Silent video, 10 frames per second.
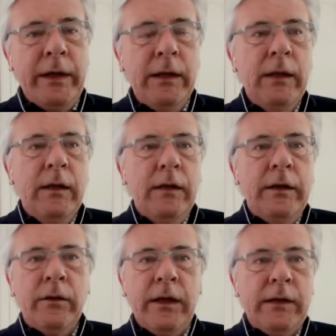winning,
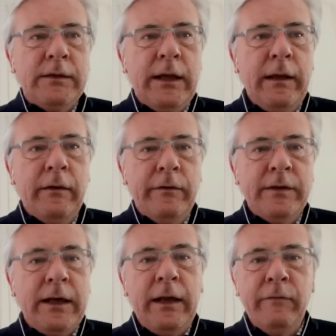the only thing I can take out of
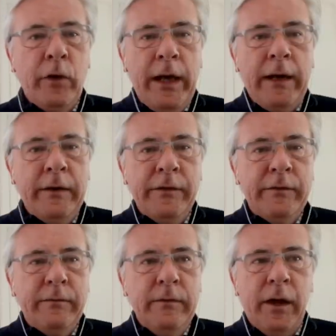it is that Envoy Allen
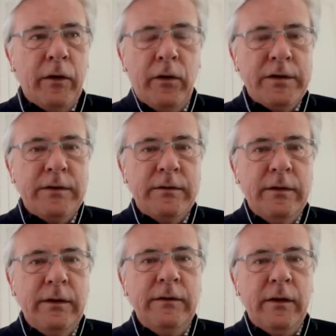is not a horse.
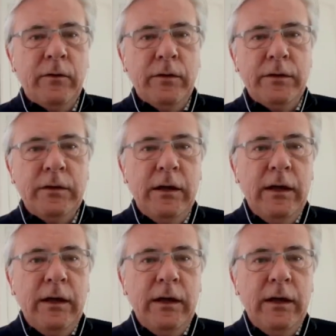He's no good.